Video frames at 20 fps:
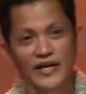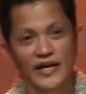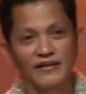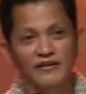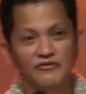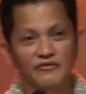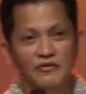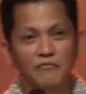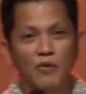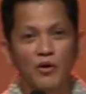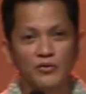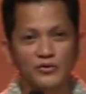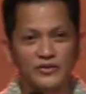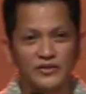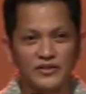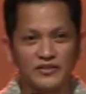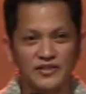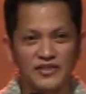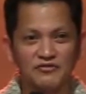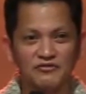of
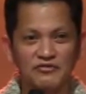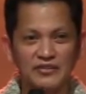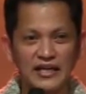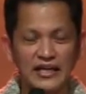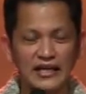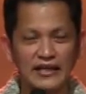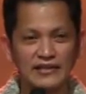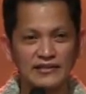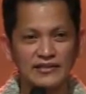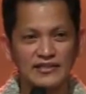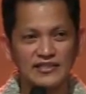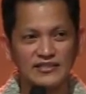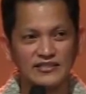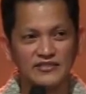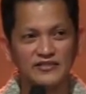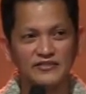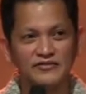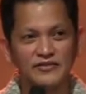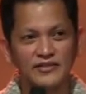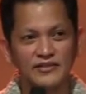emotions and feelings in the
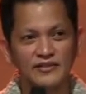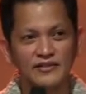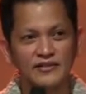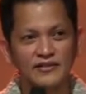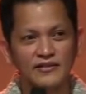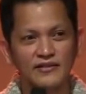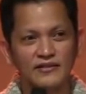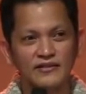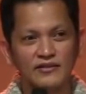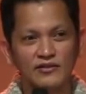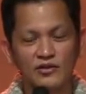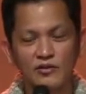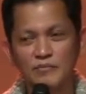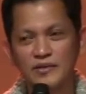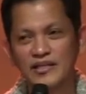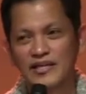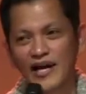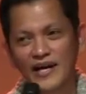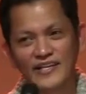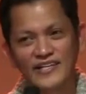service? Do you mean
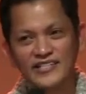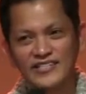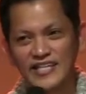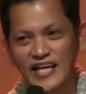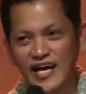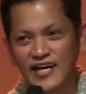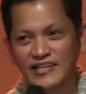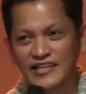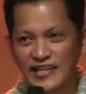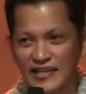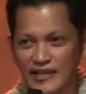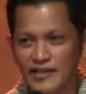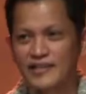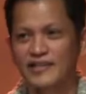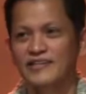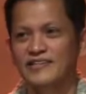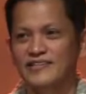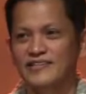God is not here?